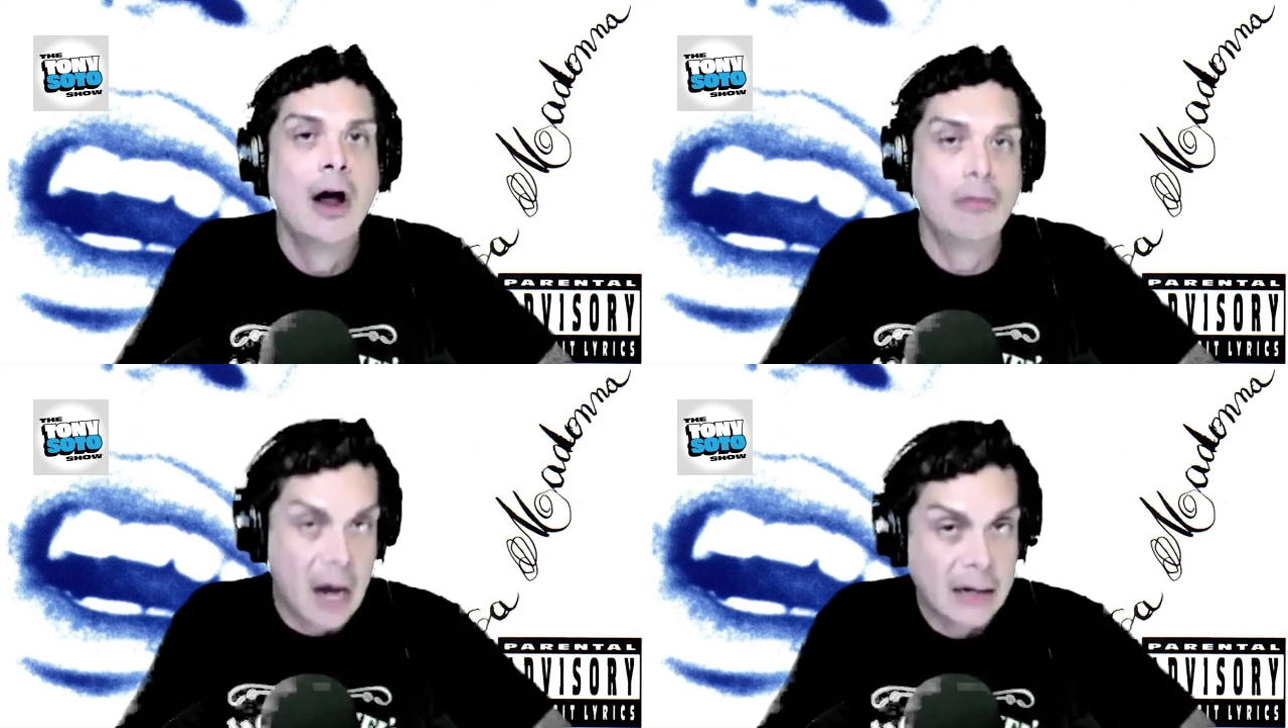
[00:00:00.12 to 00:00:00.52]

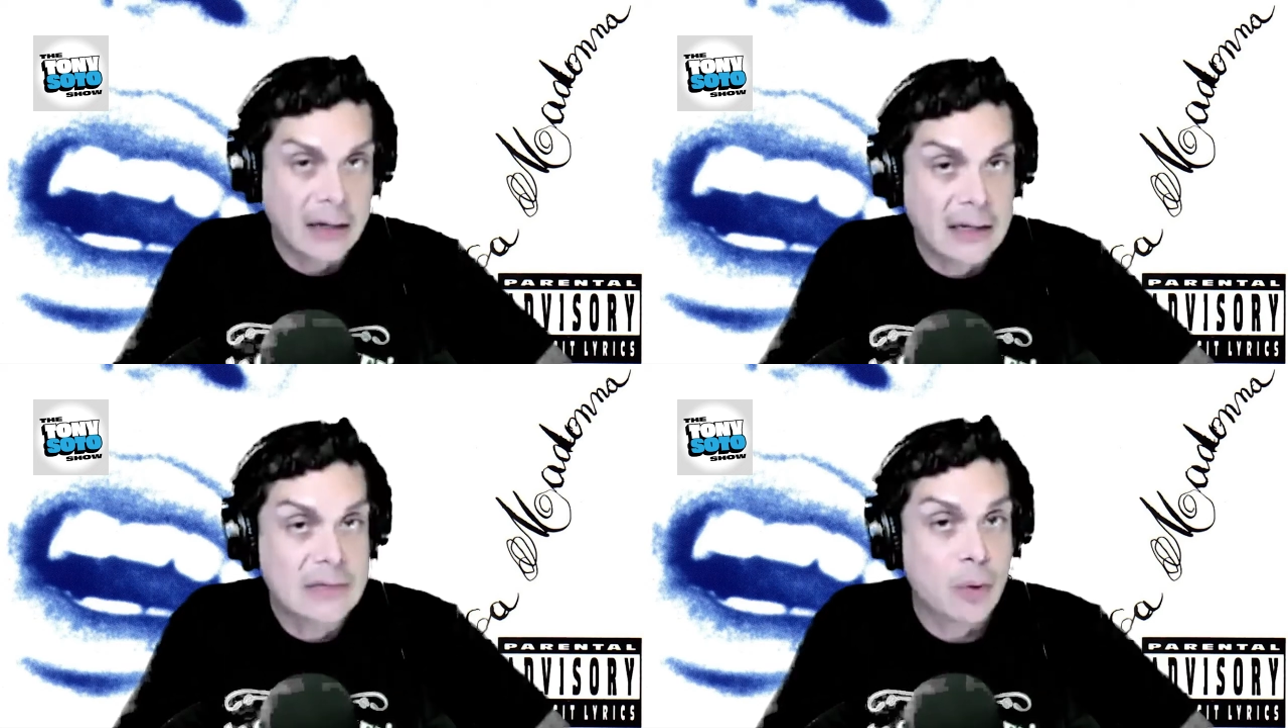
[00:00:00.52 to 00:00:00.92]

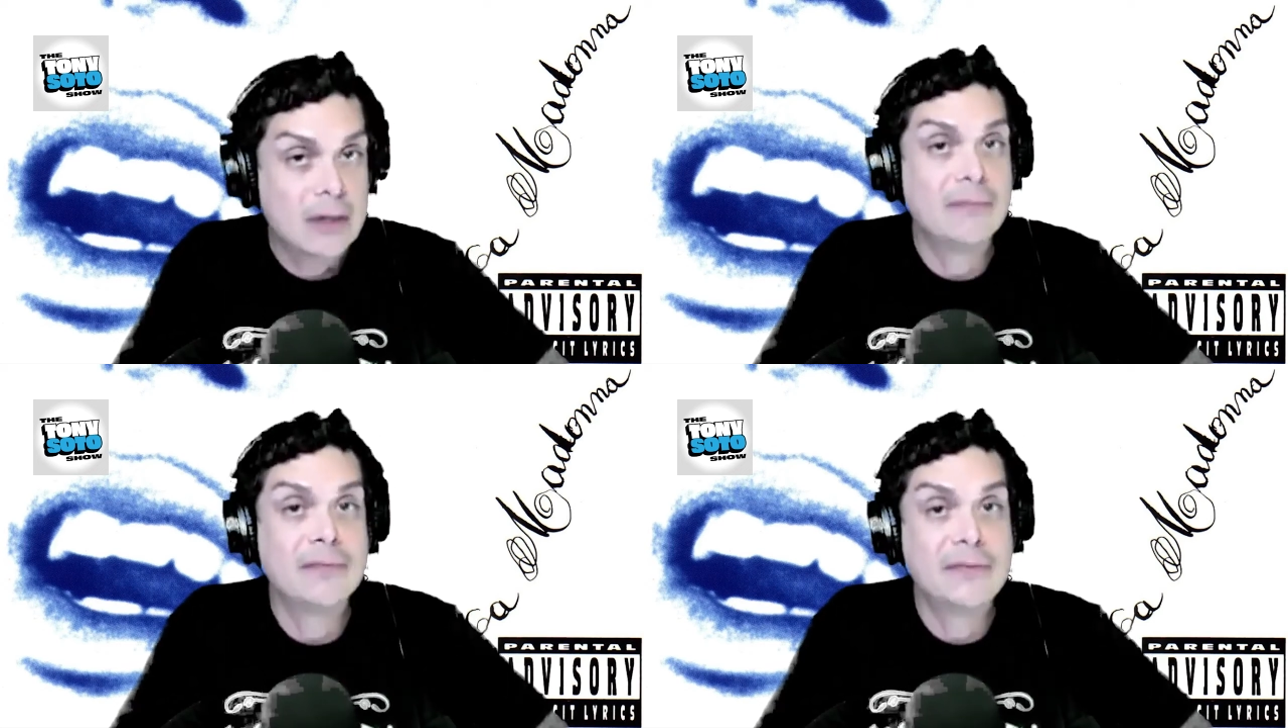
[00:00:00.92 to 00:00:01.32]
Erotica is
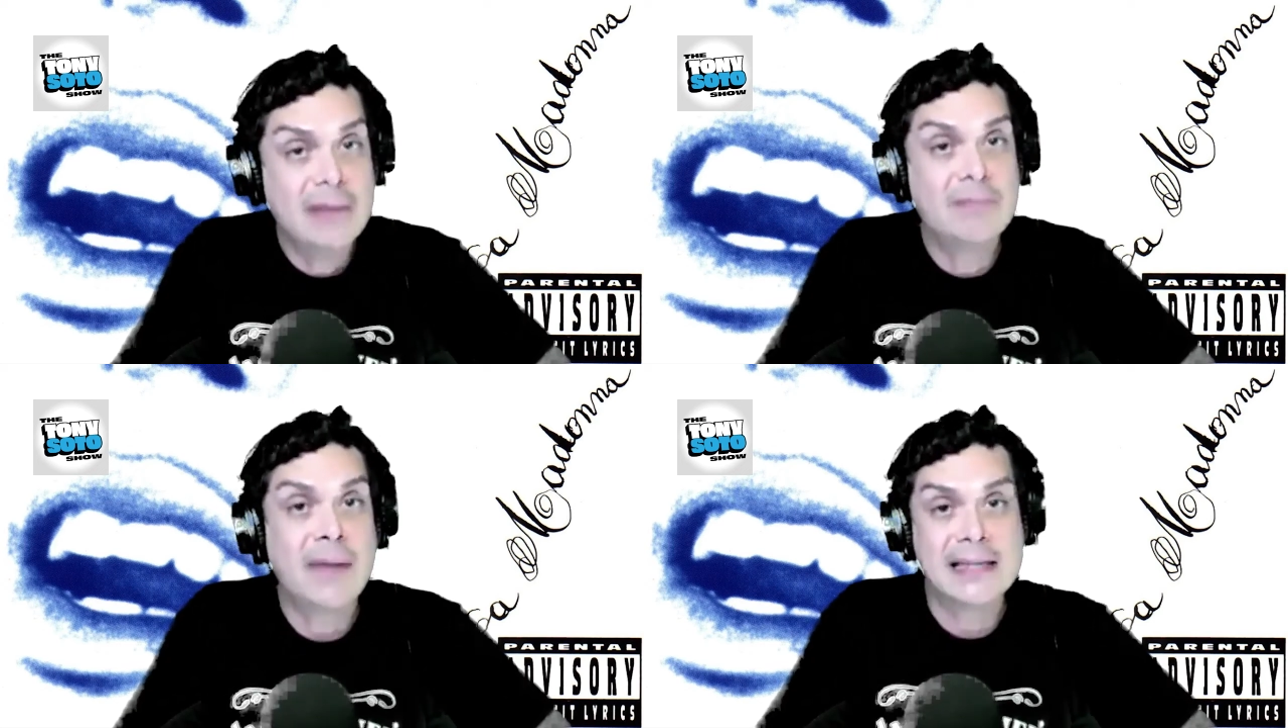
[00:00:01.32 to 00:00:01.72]
one of
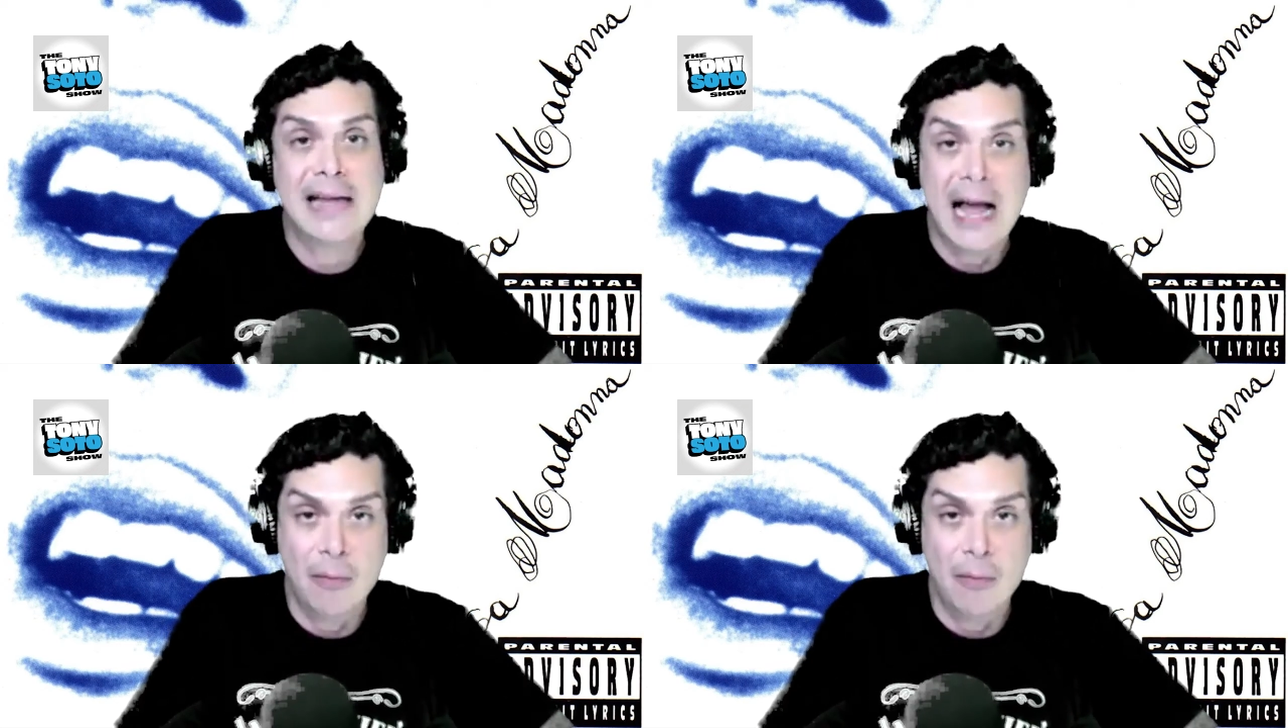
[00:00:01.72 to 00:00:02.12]
the
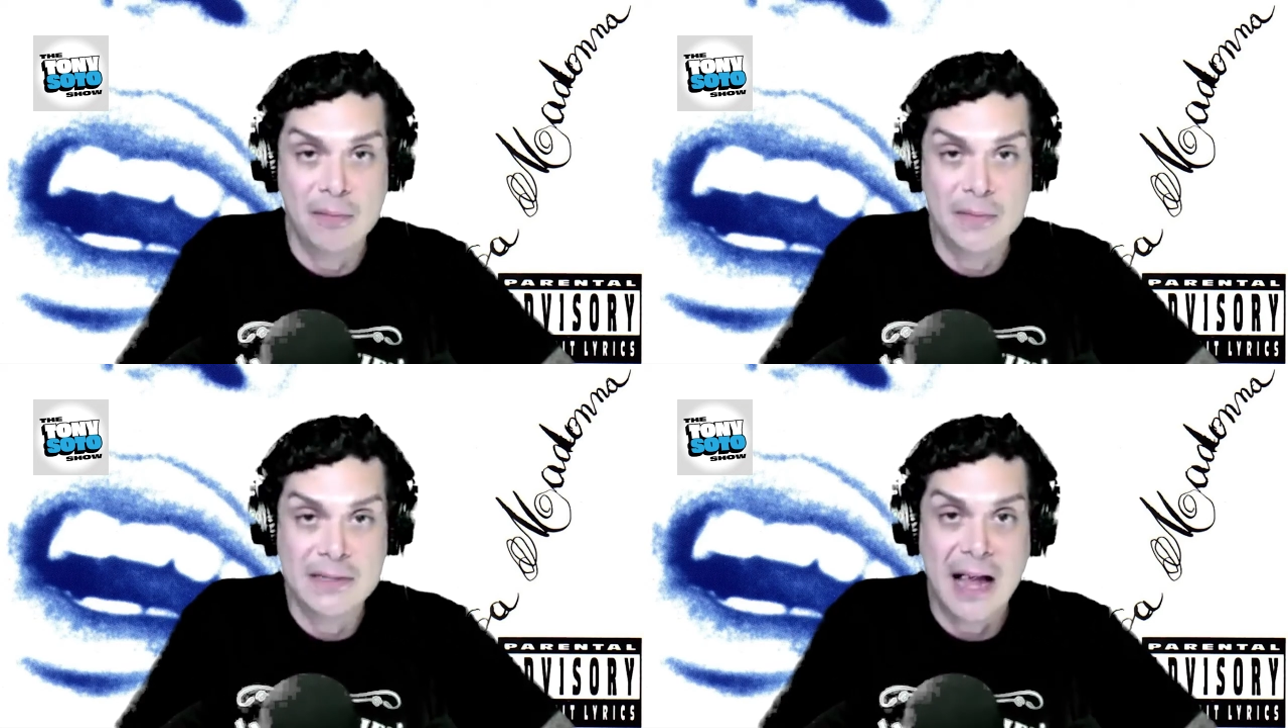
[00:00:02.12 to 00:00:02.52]
best
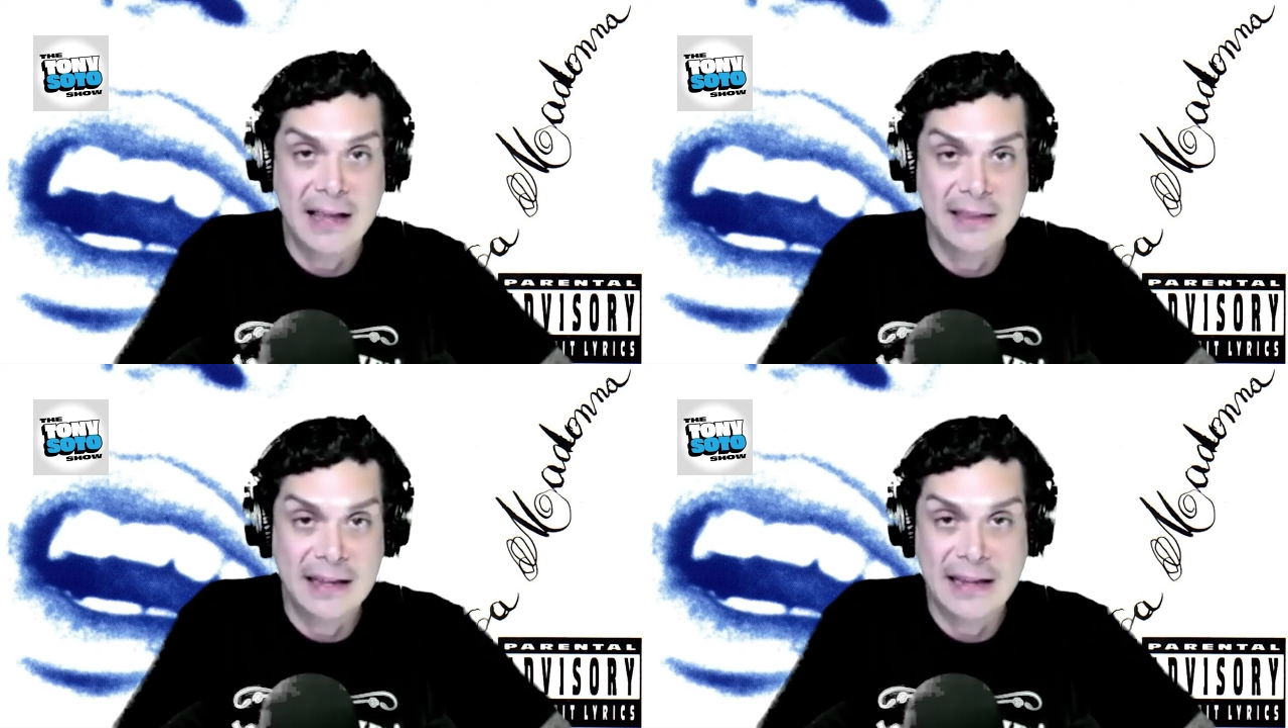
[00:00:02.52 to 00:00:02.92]
albums,
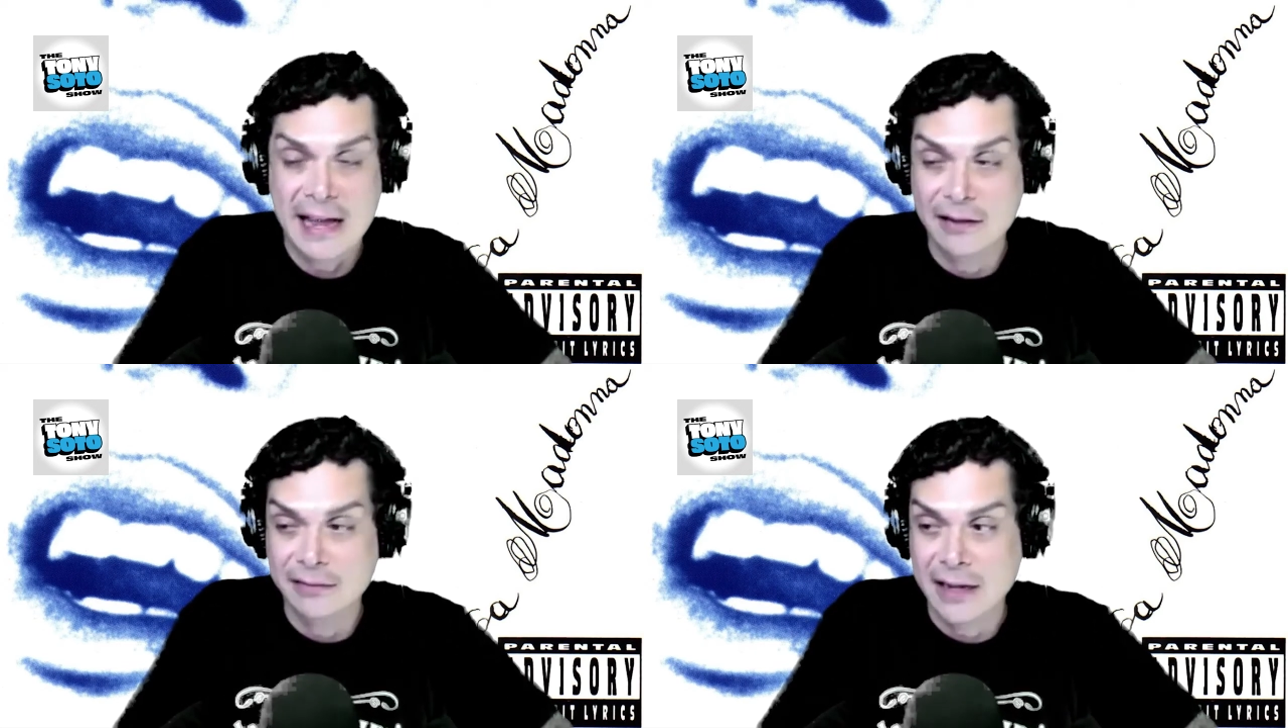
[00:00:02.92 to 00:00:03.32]
I think,
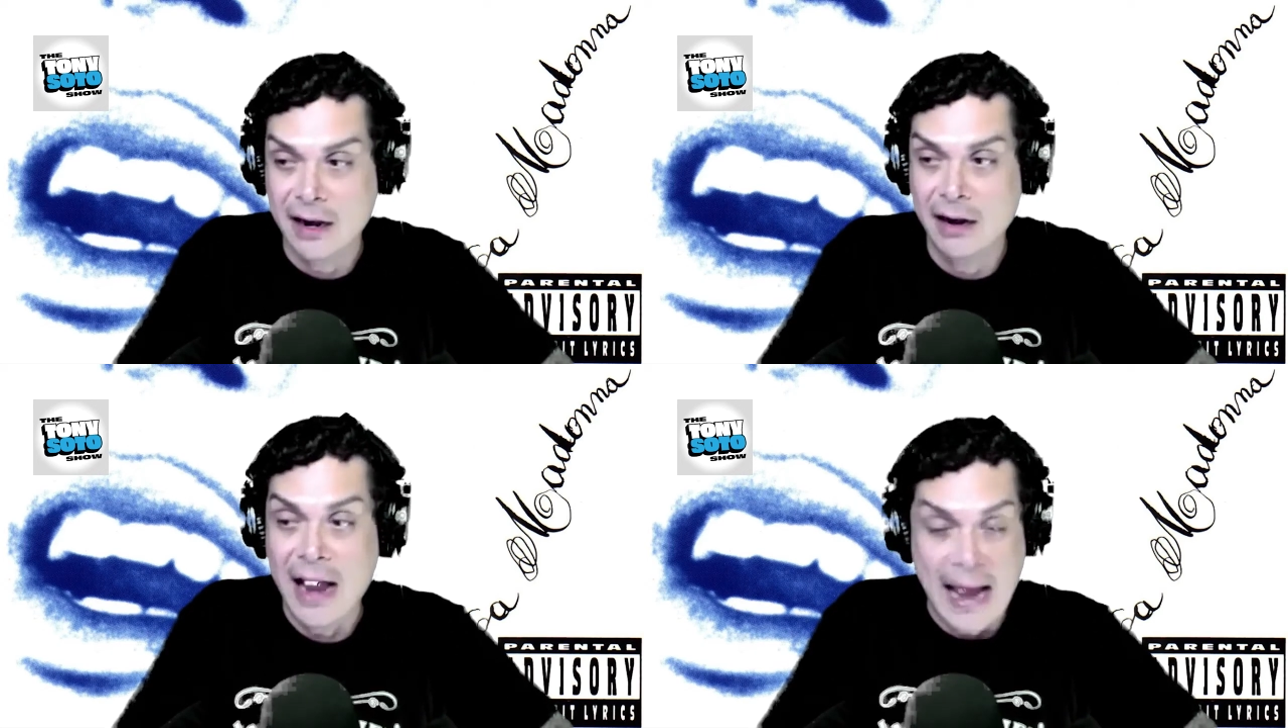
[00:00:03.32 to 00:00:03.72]
out there,